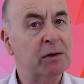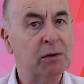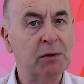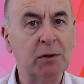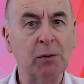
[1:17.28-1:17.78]

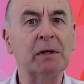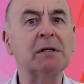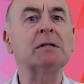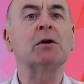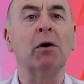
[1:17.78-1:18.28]
so
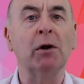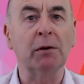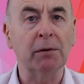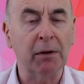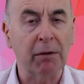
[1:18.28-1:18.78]
this is
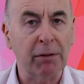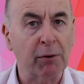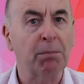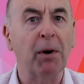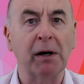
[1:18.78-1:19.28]
all
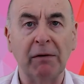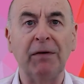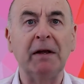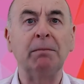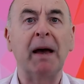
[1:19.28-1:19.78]
third-party
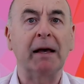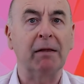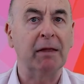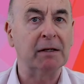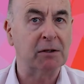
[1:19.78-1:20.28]
feedback
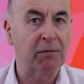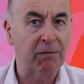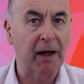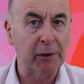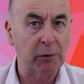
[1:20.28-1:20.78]
that's of
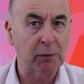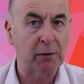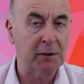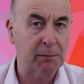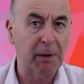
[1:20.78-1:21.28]
value to
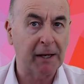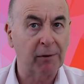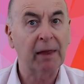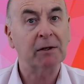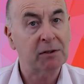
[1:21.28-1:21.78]
the
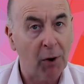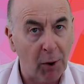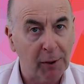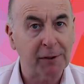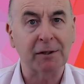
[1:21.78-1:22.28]
speaker. That's
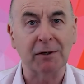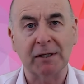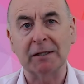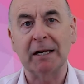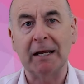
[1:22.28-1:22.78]
August
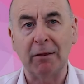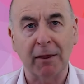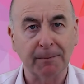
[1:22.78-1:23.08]
the 16th.